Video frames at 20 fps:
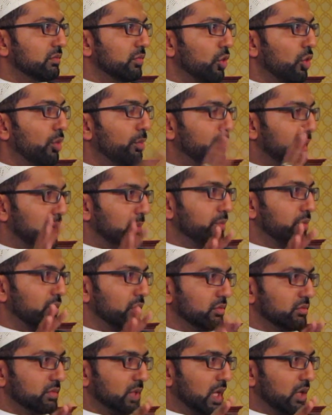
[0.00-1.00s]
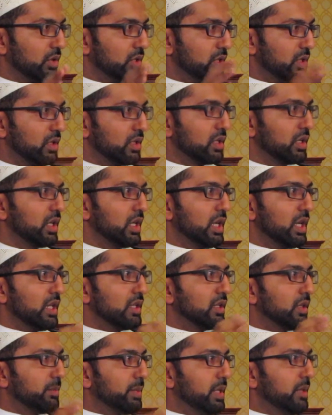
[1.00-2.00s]
O people. Now
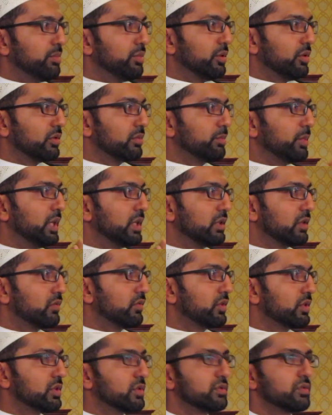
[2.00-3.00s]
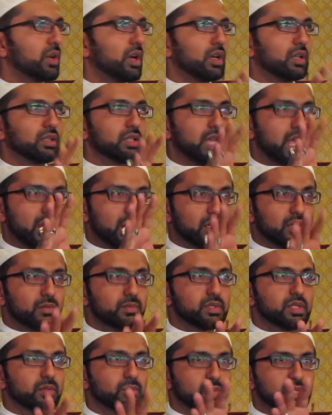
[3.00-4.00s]
here, the people being referred to are the
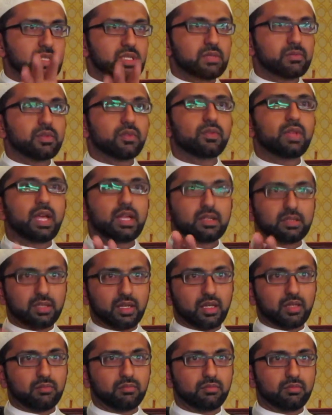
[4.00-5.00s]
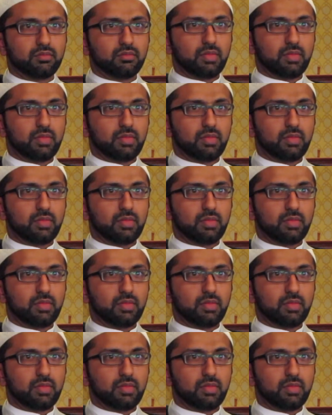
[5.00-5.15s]
Arabs, the Muslims of that time.